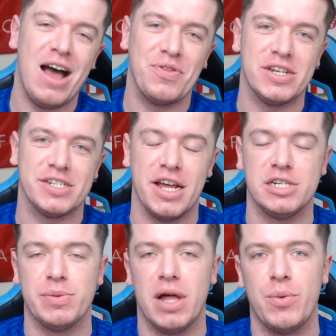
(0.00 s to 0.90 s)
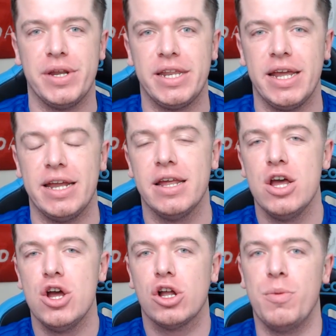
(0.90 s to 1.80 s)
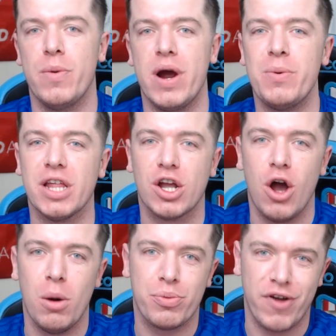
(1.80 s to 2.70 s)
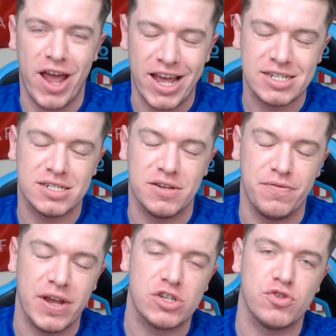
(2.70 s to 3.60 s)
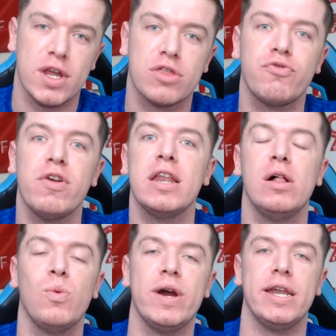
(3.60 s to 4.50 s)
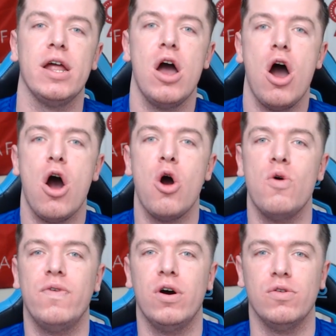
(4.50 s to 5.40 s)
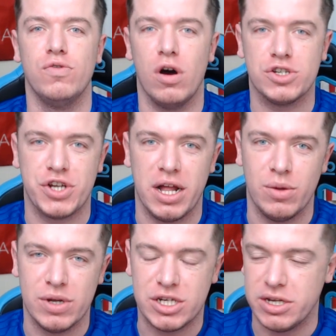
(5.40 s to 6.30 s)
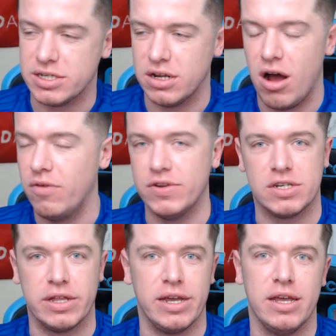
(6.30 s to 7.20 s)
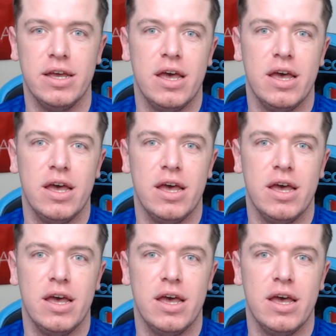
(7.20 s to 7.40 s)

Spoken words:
at the Stadium Light, we did come away with a comprehensive victory, a 3-0 win over Rochdale, which is obviously